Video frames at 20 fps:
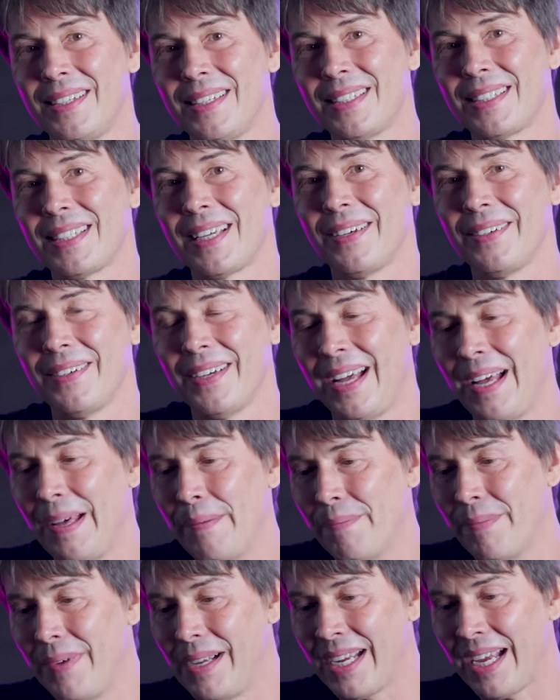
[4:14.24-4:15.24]
So
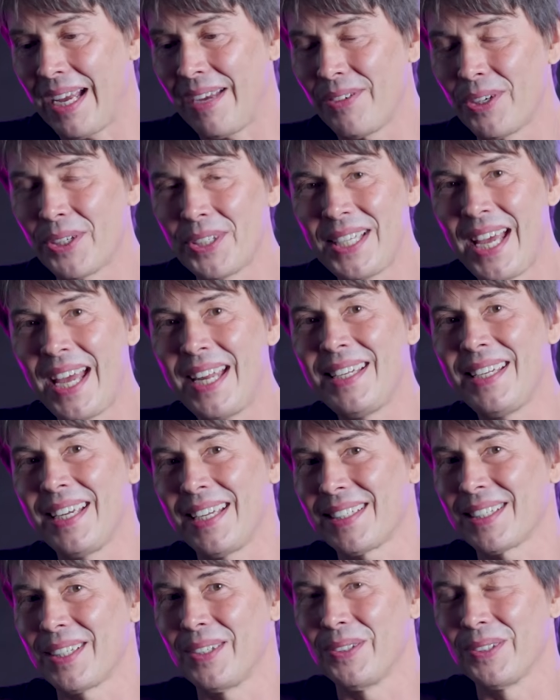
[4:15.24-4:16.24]
um, yeah, if you're ten
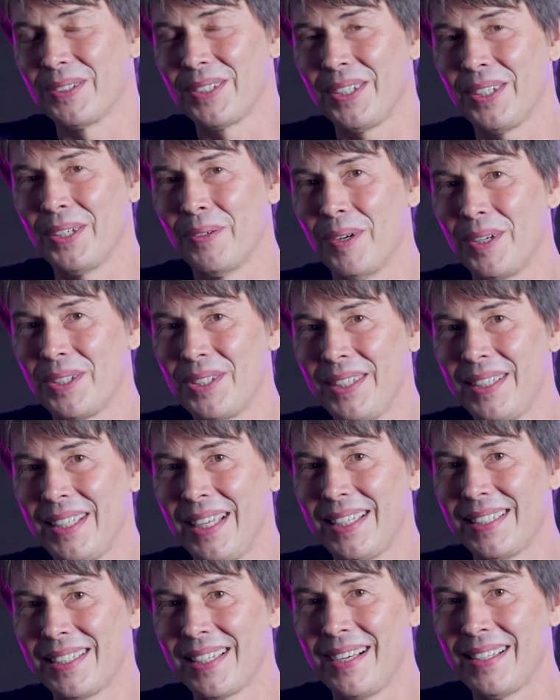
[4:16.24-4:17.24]
years old and you're watching
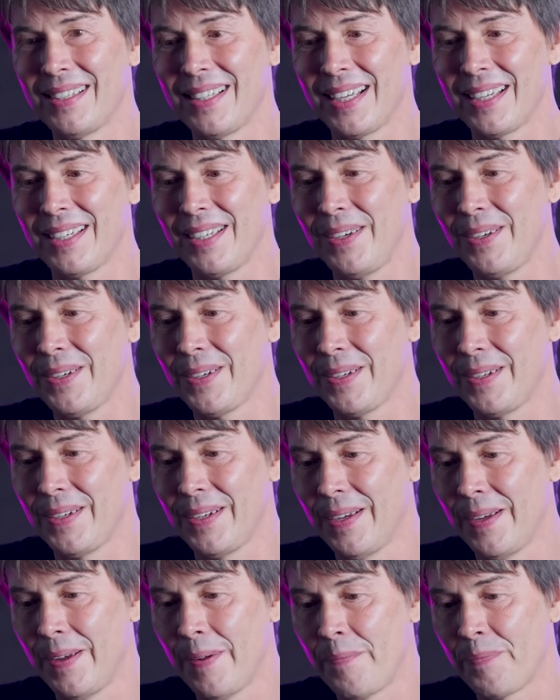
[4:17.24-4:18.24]
this, I think you could,
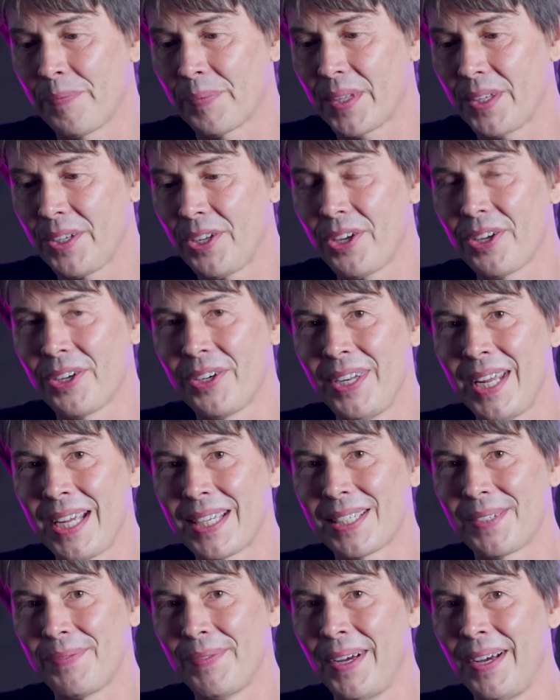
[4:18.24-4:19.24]
you could
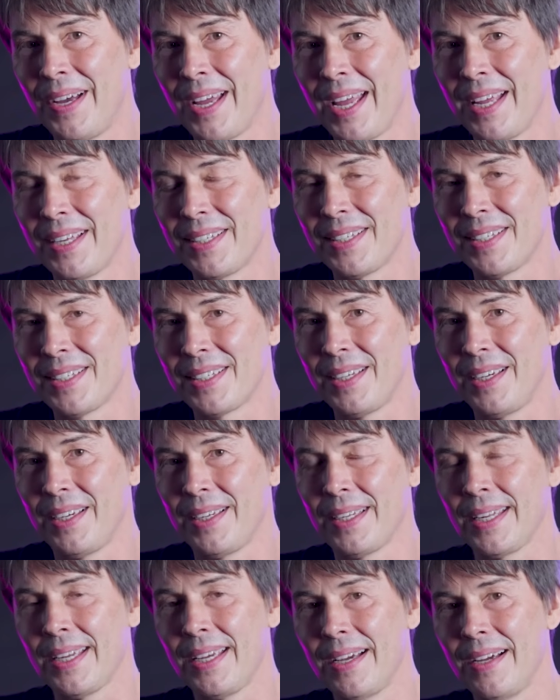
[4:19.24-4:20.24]
aspire to
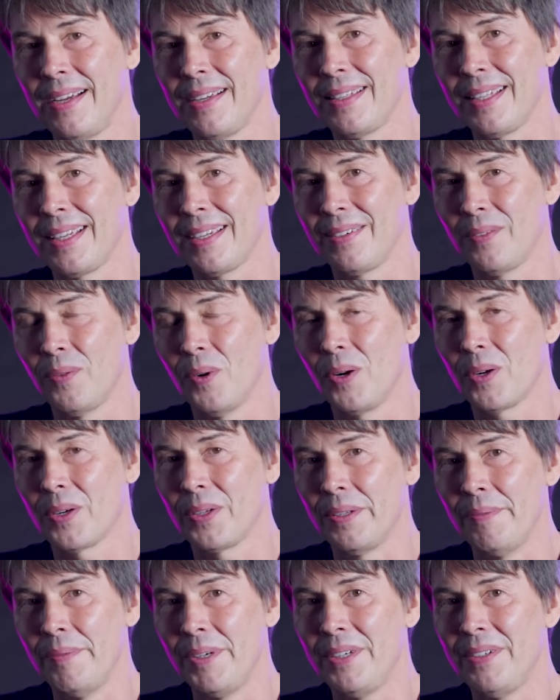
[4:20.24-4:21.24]
certainly, I think, walk
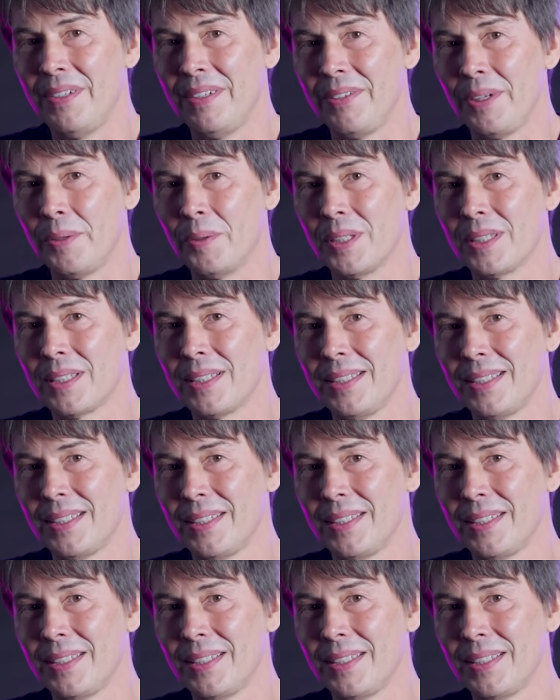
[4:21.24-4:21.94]
on the moon if you wanted